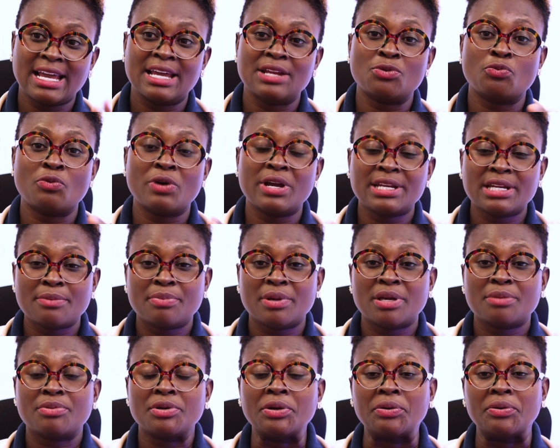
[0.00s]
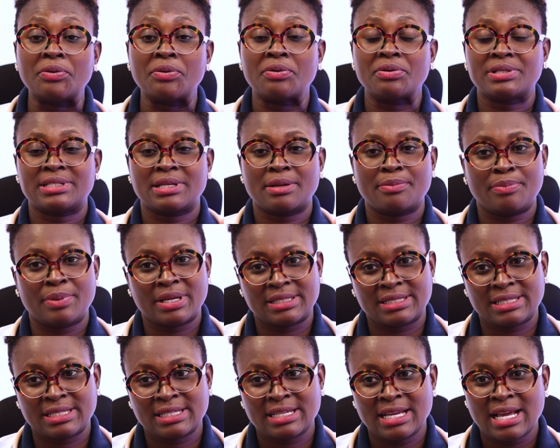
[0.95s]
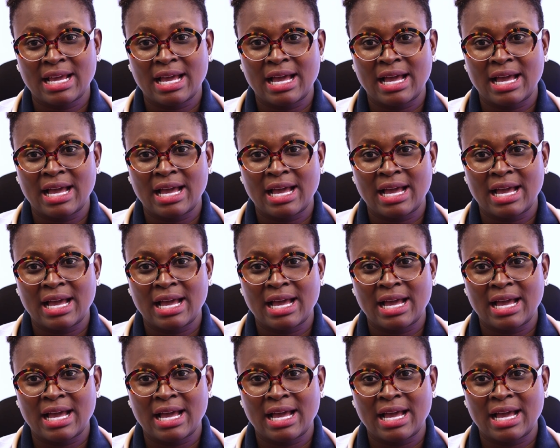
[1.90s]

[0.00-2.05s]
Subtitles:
And when the baby grows a bit,